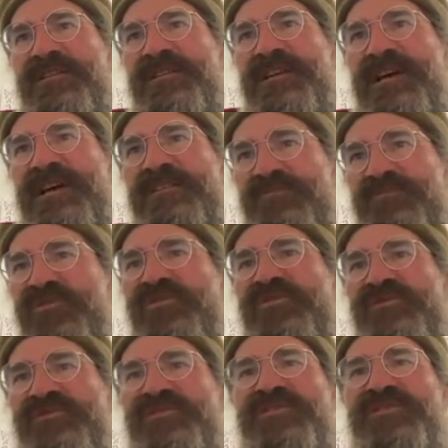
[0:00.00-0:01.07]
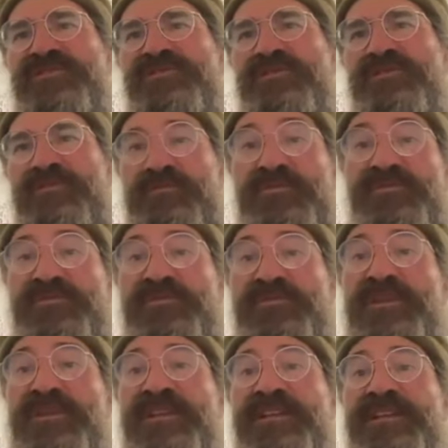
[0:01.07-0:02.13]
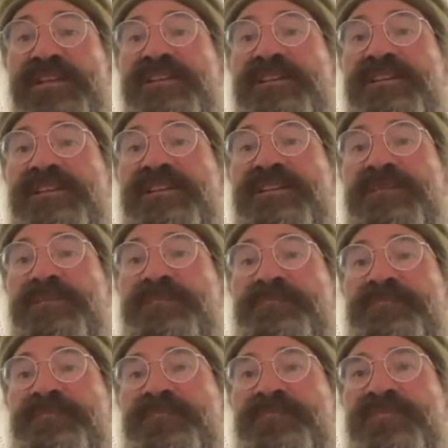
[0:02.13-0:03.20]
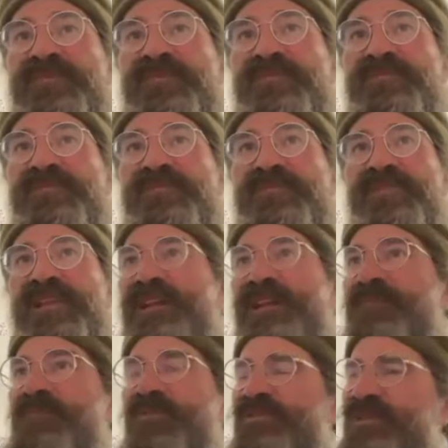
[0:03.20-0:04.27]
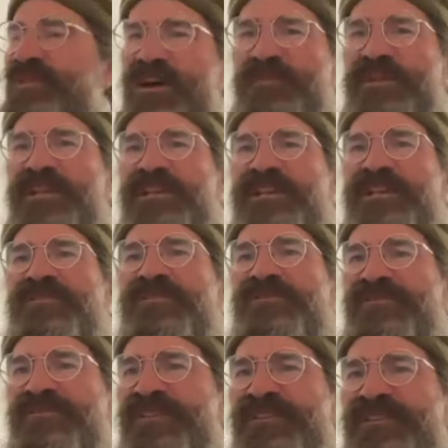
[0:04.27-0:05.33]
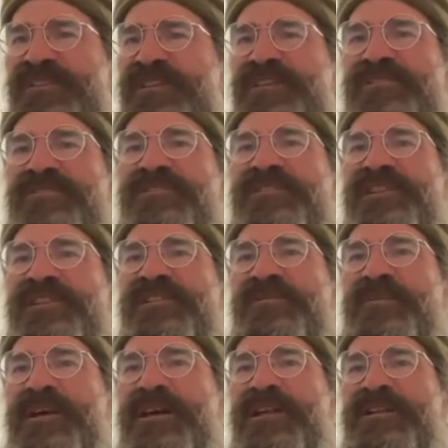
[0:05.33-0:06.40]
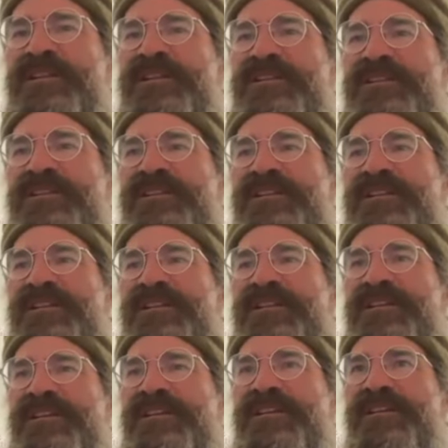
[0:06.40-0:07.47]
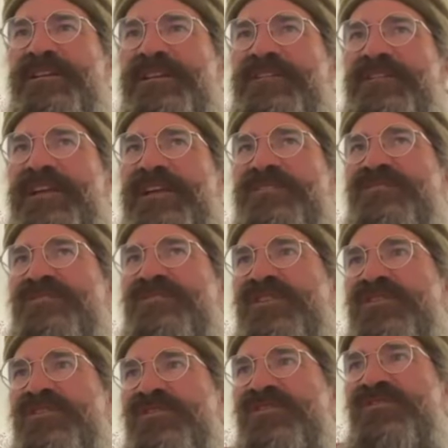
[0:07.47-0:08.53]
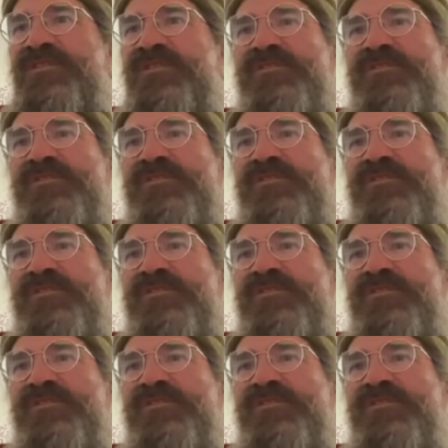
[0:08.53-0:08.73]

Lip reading: kind of moves you or moves me, so that I'm always humming it or feeling it or thinking about it, and then just